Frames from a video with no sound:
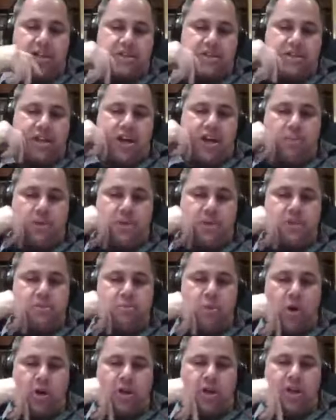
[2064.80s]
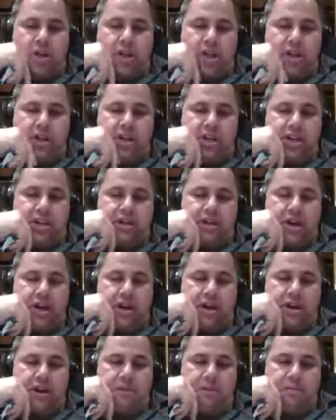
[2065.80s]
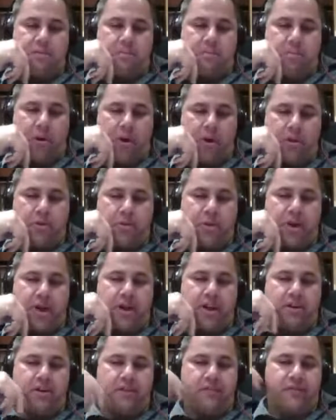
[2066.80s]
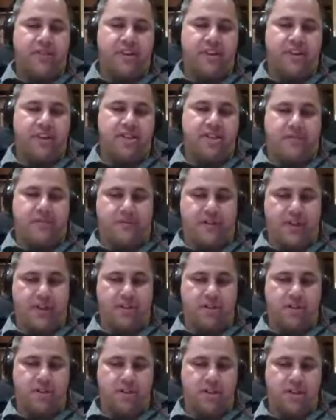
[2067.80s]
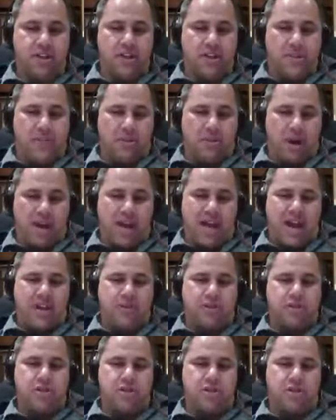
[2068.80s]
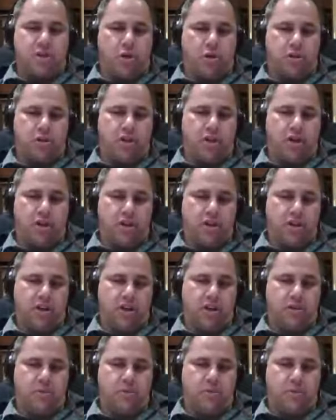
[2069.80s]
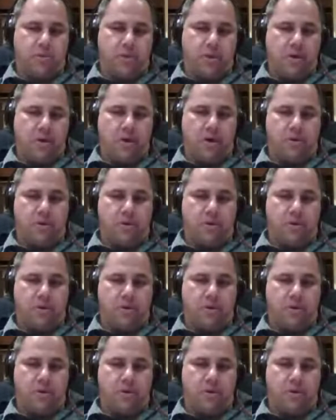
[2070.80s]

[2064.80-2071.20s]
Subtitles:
going to help with his marketing. I think part of the way to fix that funnel right now, they're just cold calling, and we're all